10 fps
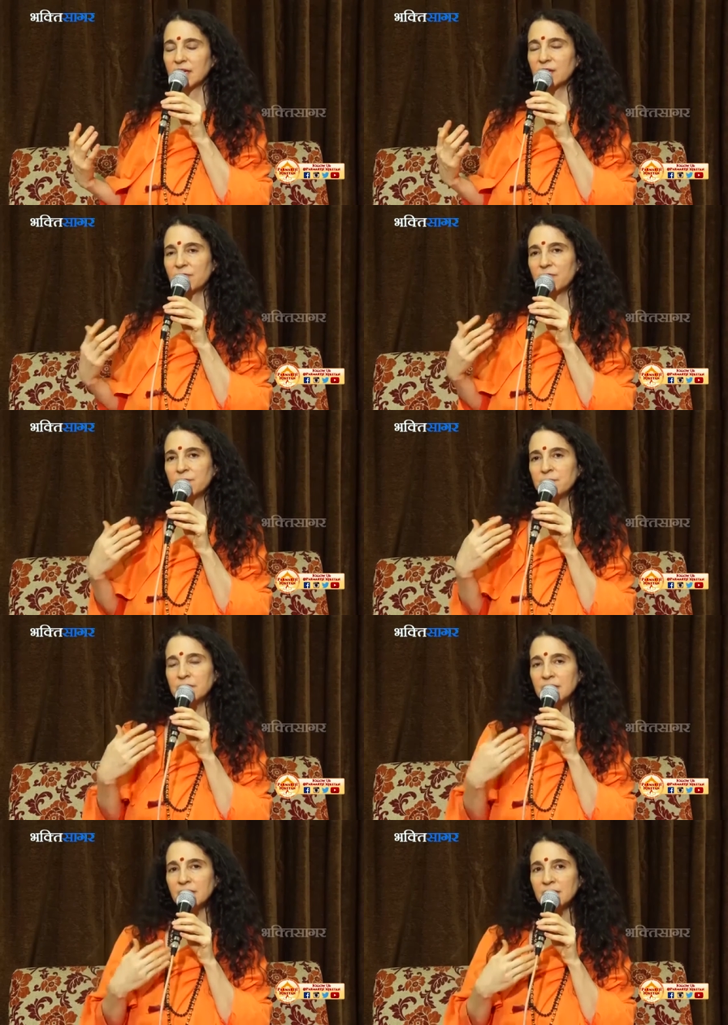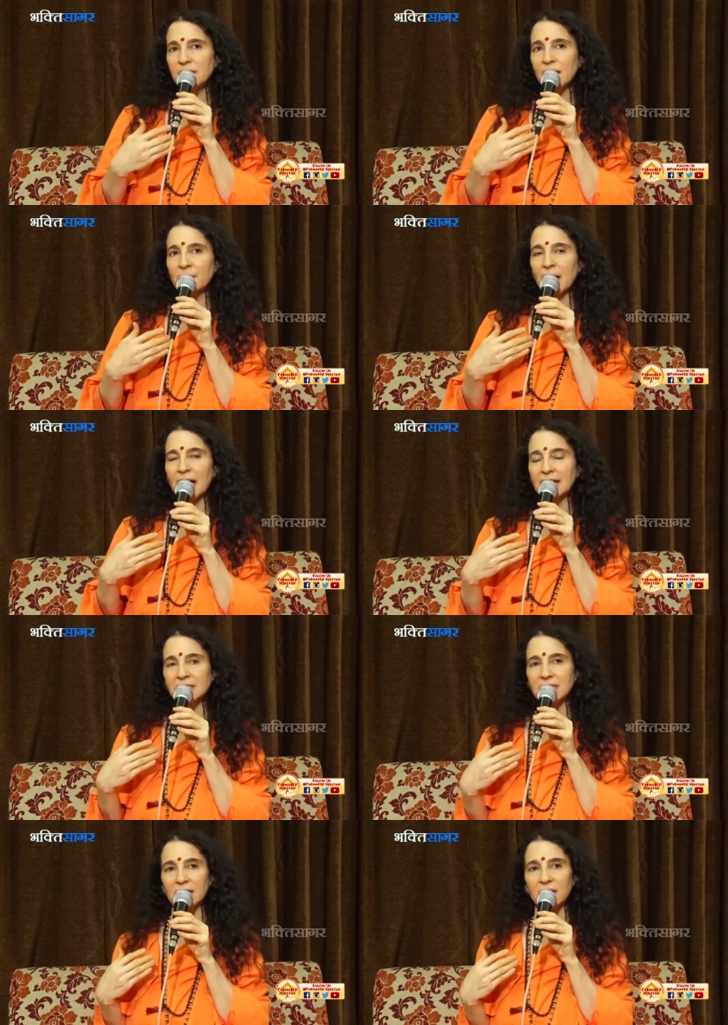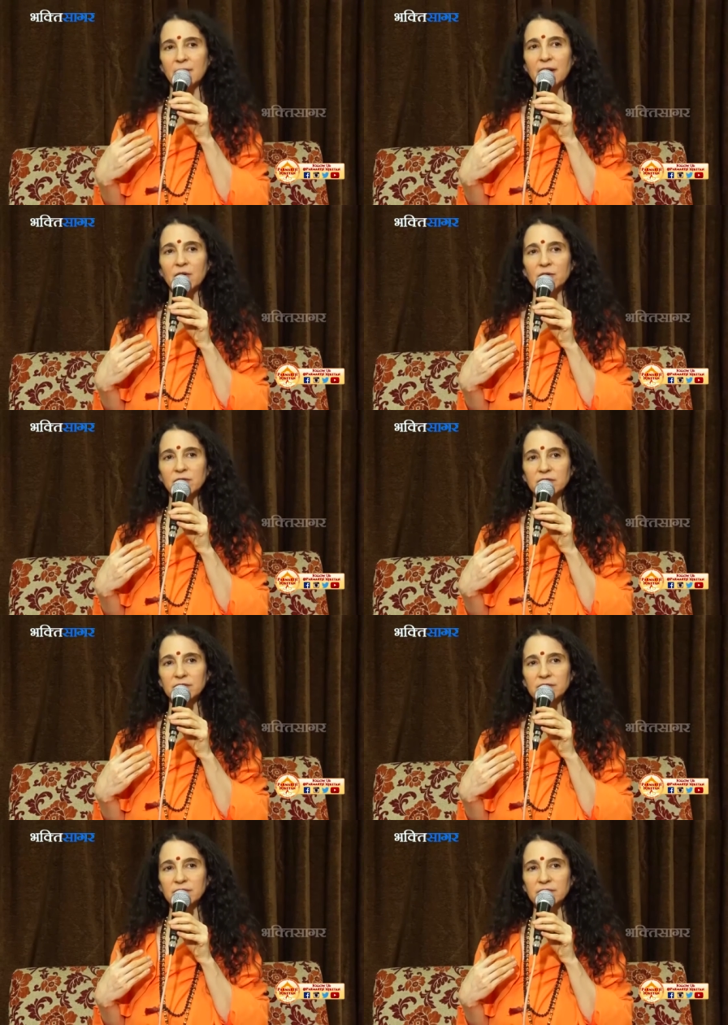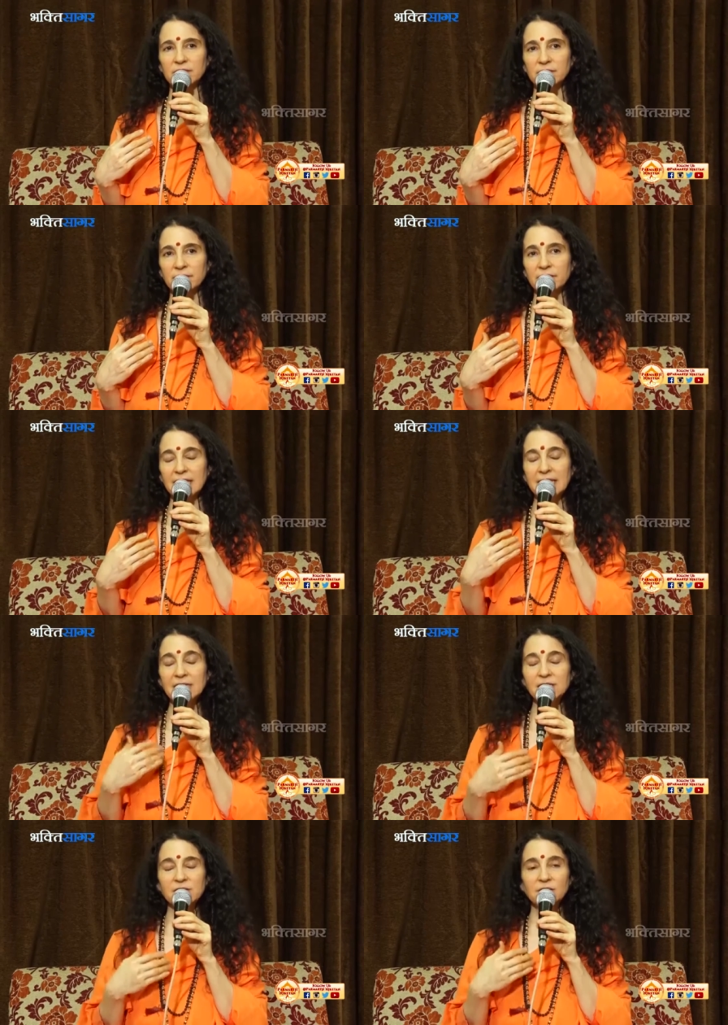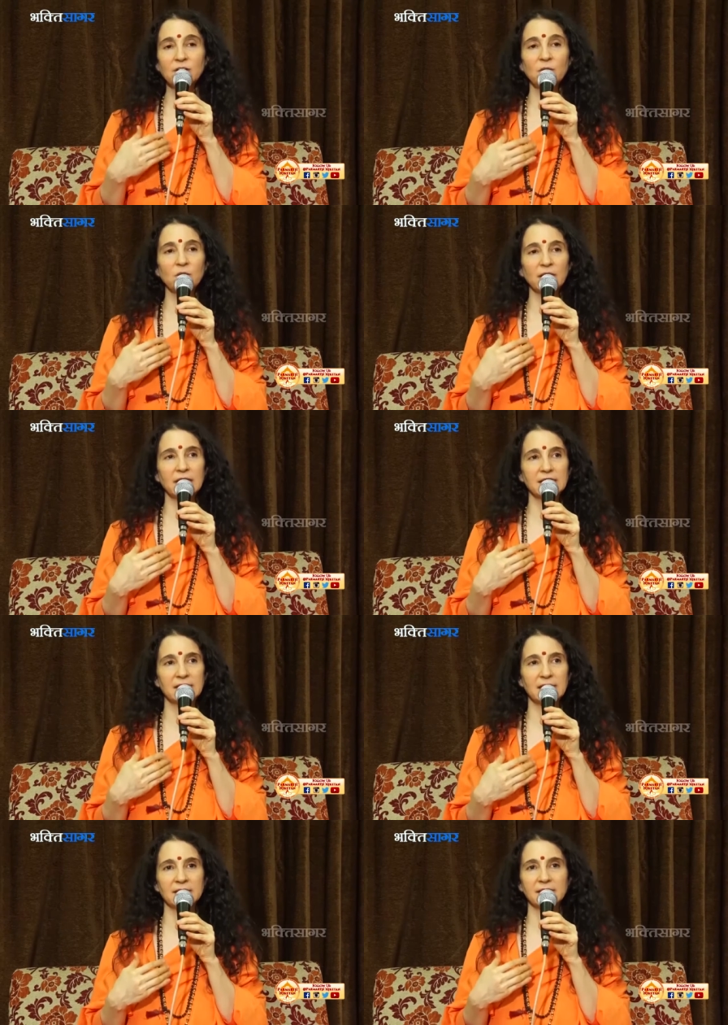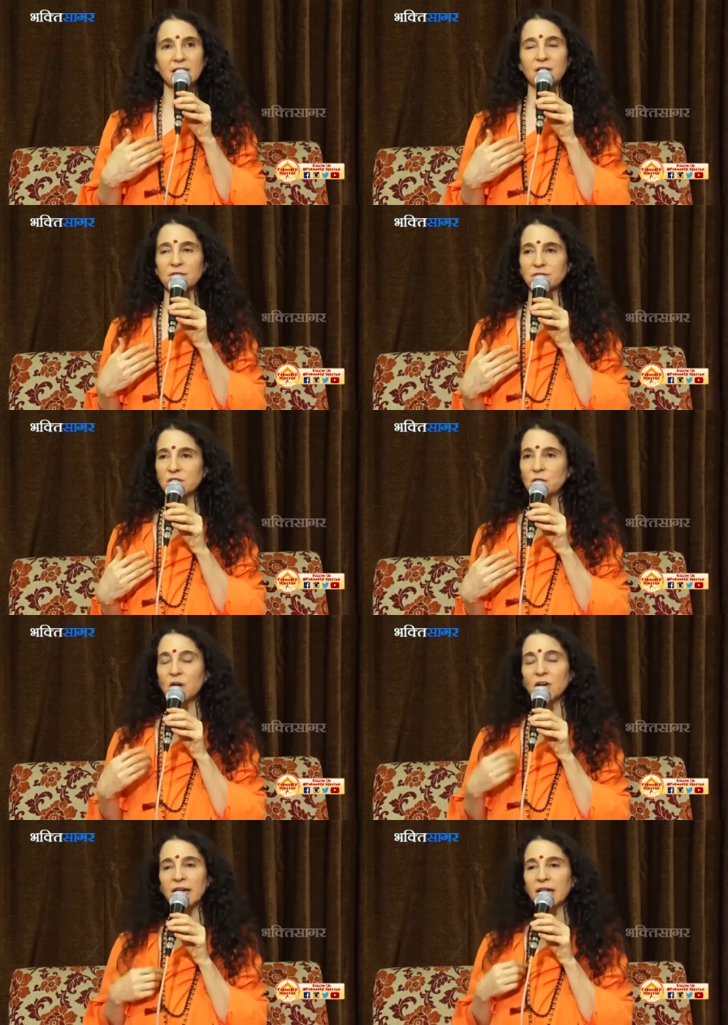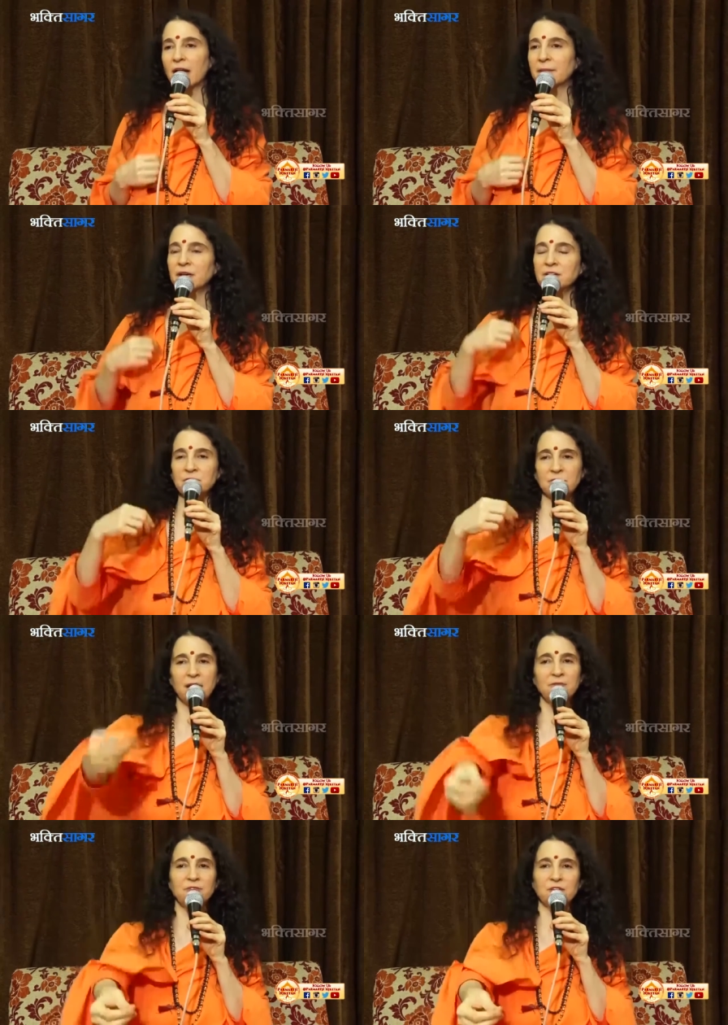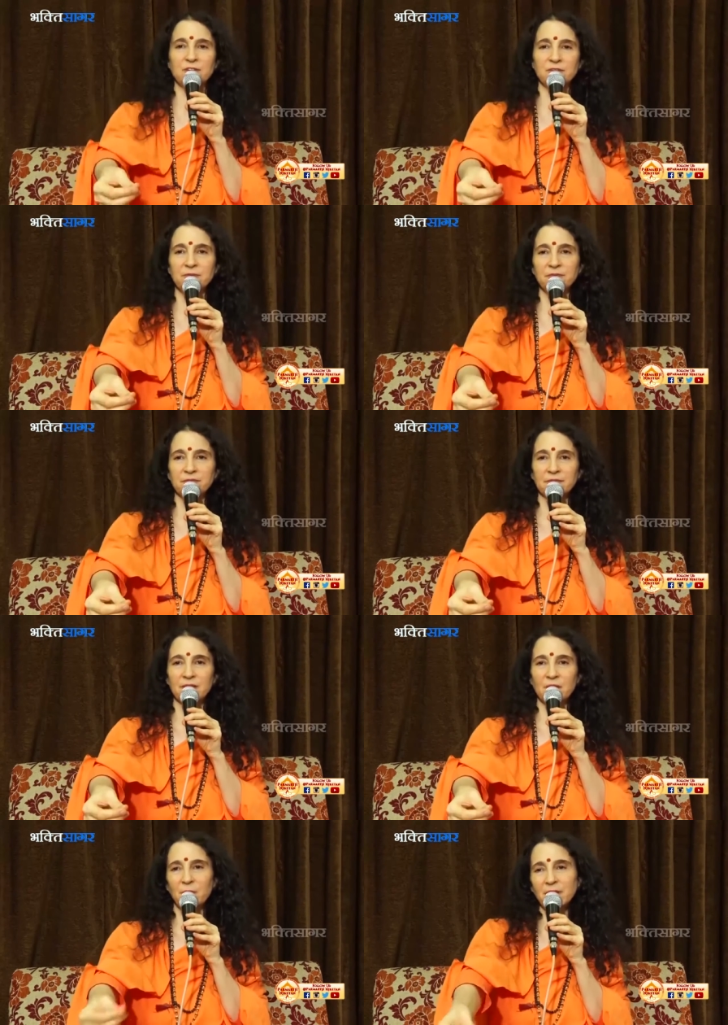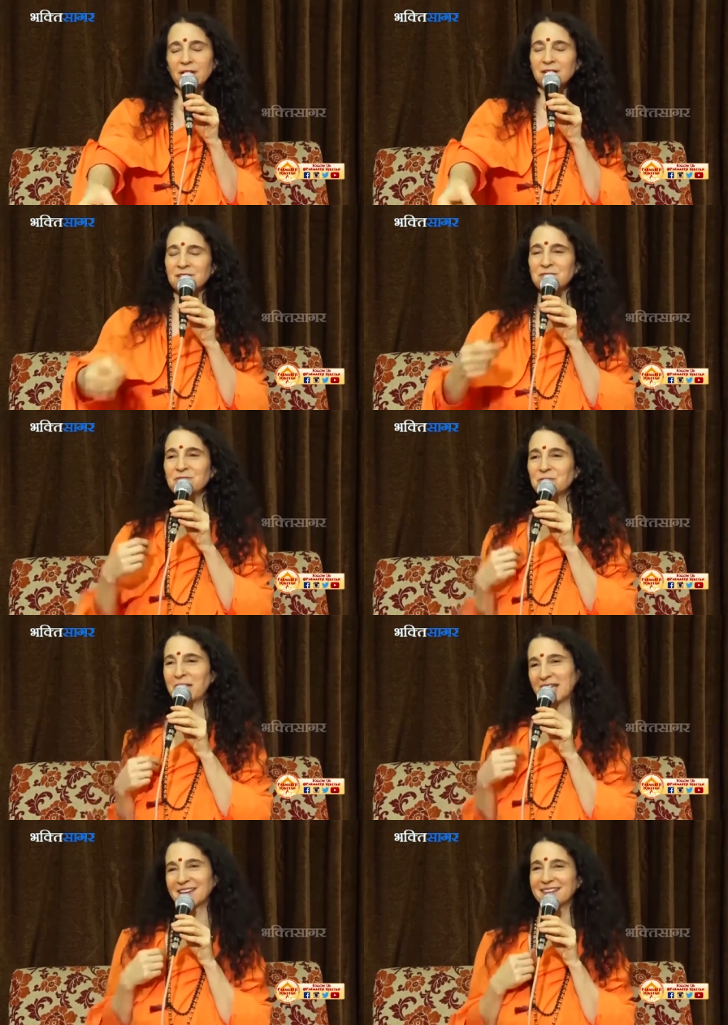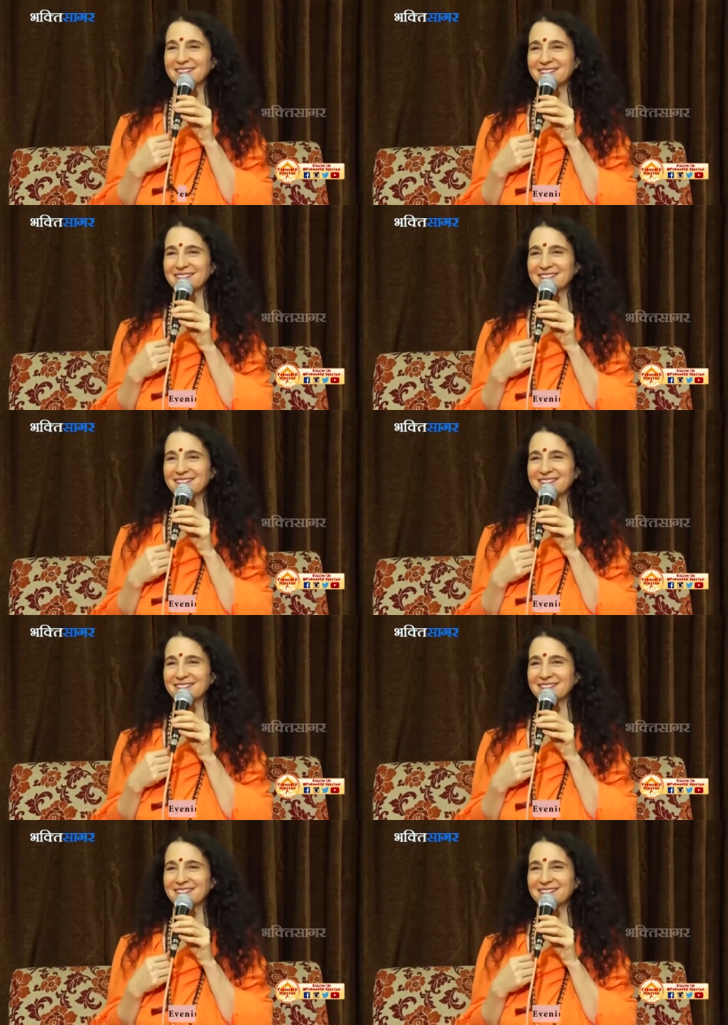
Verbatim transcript: If the me that I'm asking about is the lowercase s self, so all right, I'm going to do that for you. What are you going to do for me?